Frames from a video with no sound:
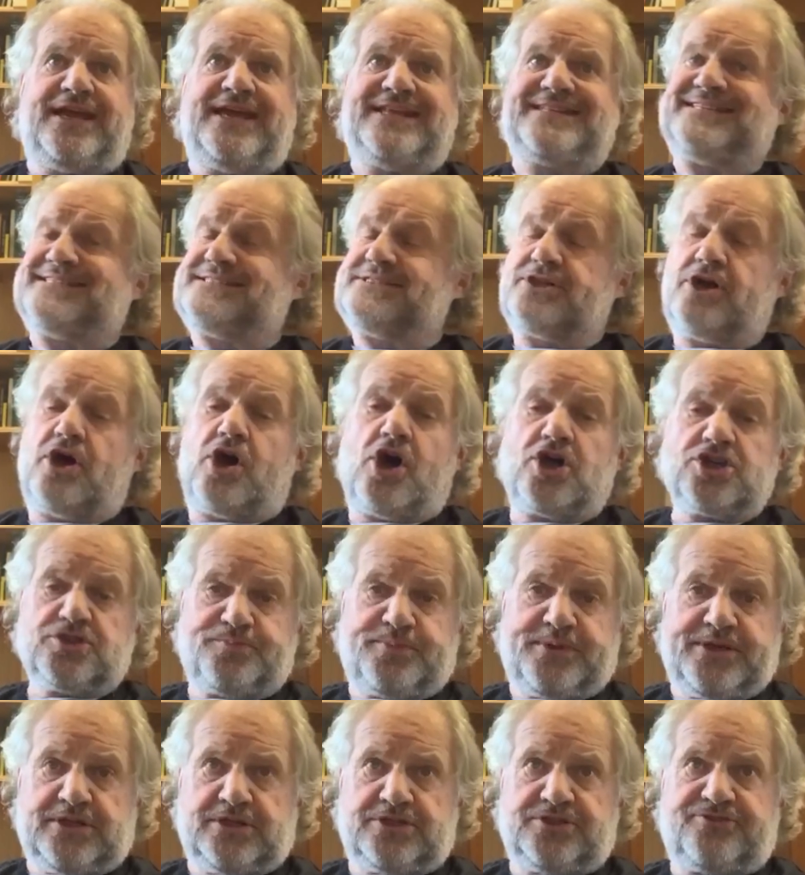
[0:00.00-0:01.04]
It isn't the
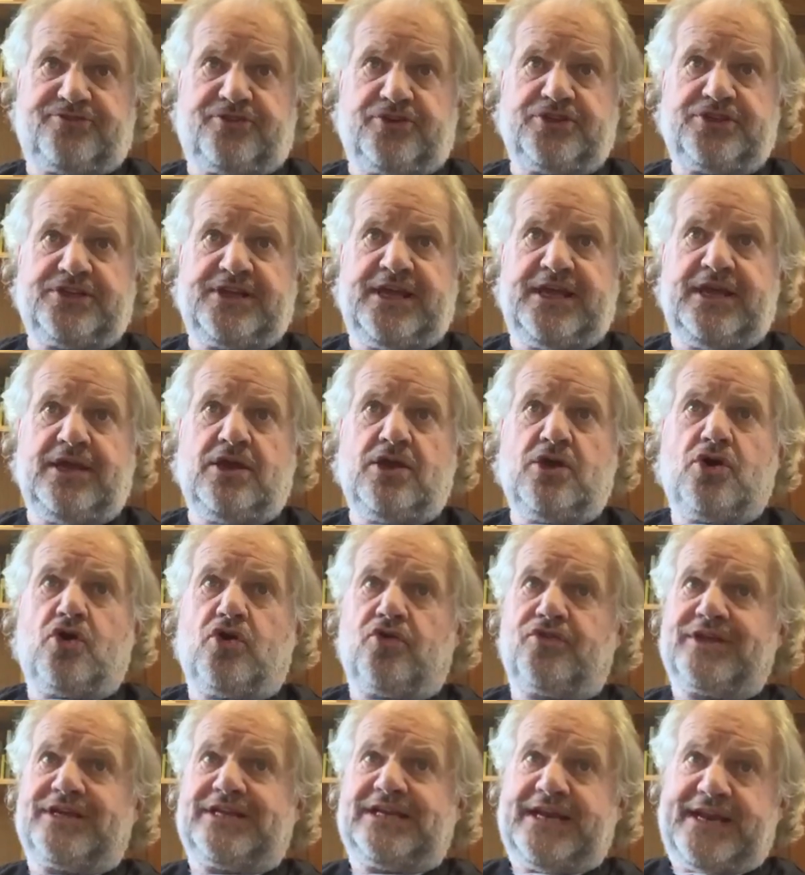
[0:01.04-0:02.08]
hospital's funding or
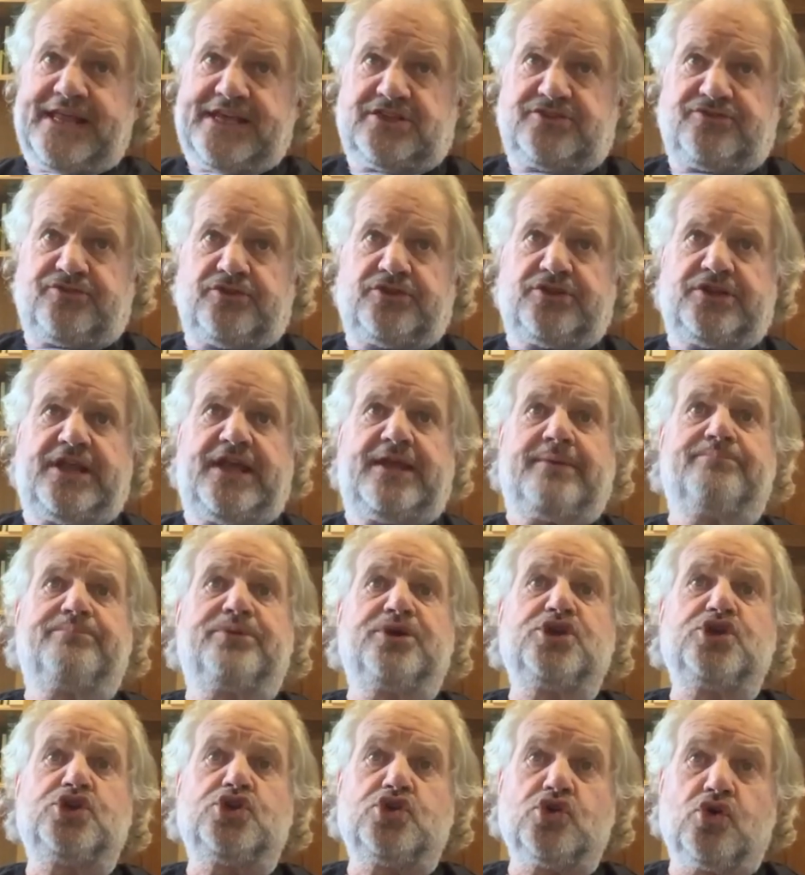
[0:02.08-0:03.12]
the clinic's funding,
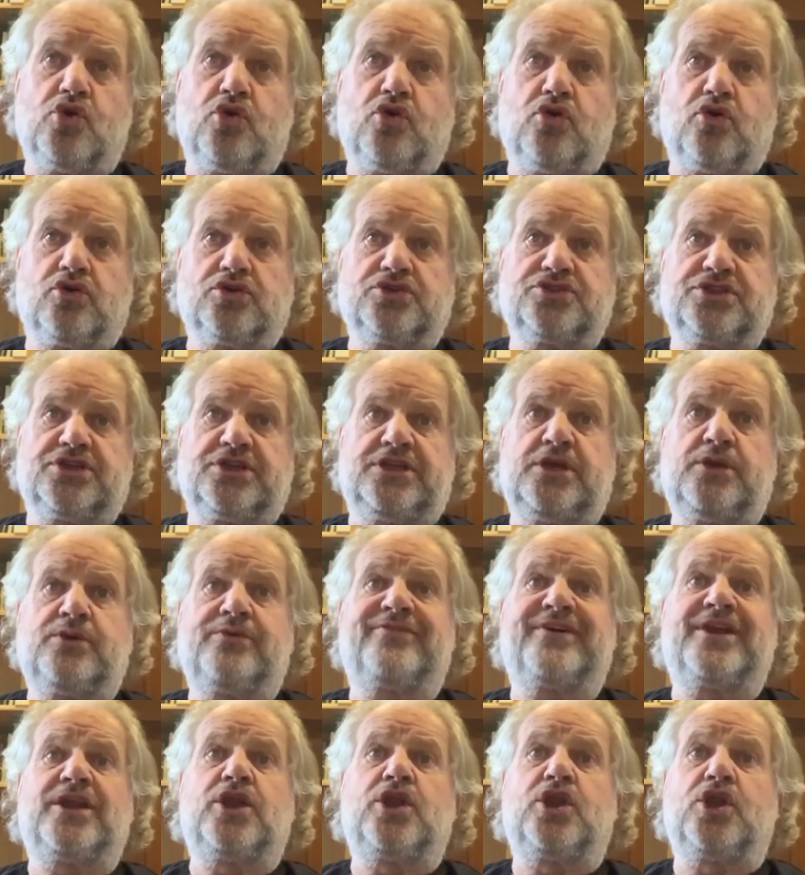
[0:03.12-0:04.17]
but yours, and you have
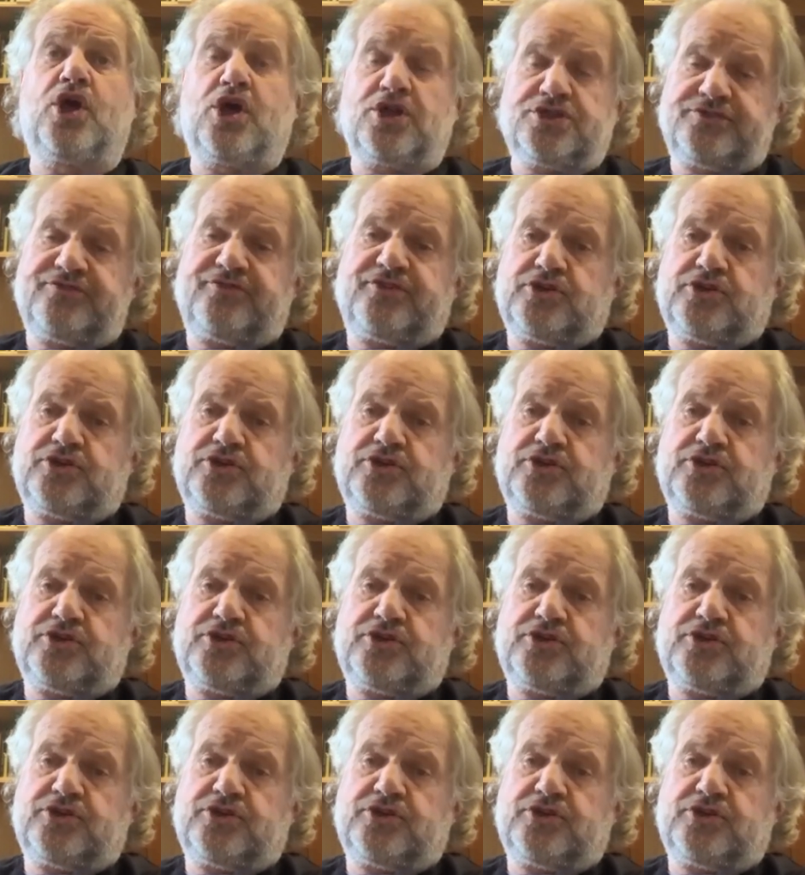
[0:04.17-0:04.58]
a lot of